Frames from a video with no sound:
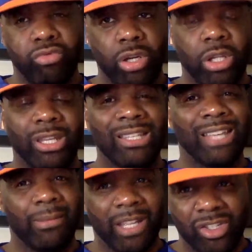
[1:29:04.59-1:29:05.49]
really, he's
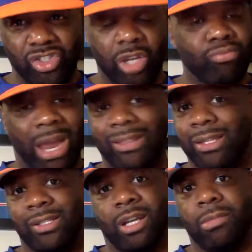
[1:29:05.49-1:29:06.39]
got to be a gym rat
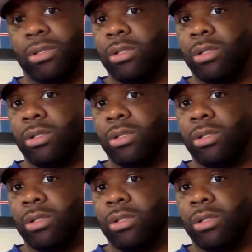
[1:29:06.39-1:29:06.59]
this summer.